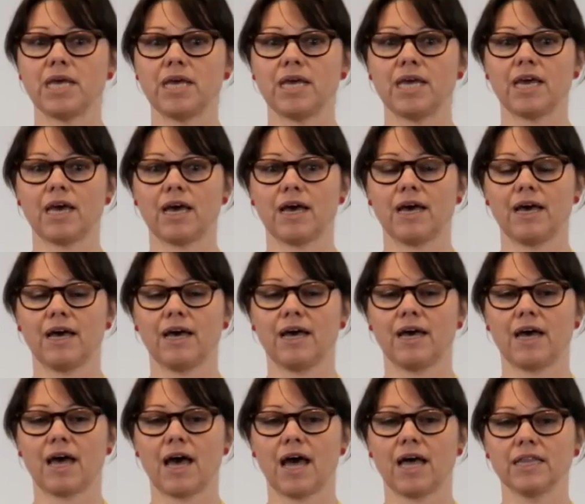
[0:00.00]
me
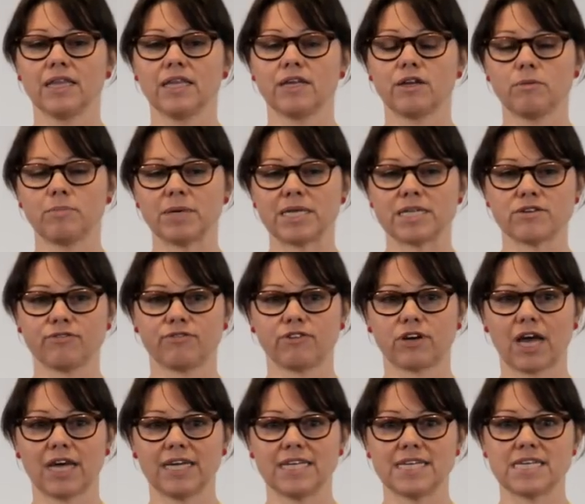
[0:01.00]
a little bit
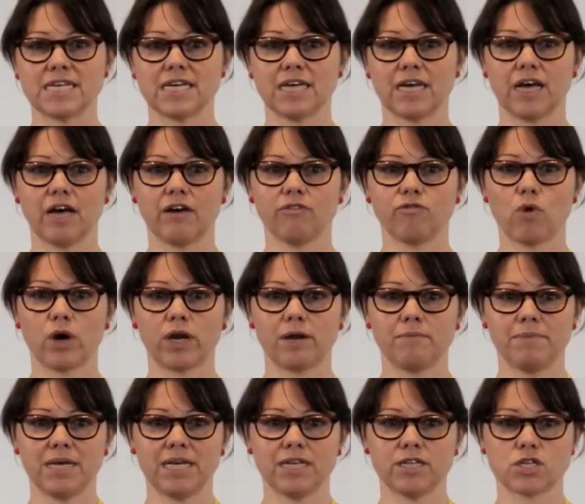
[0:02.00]
different idea of what
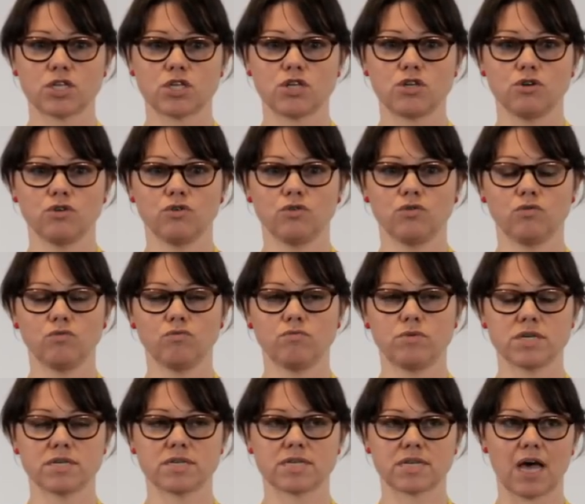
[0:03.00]
it means to
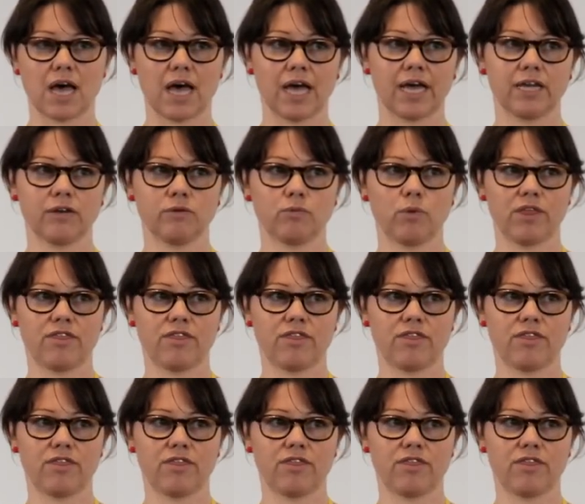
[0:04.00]
design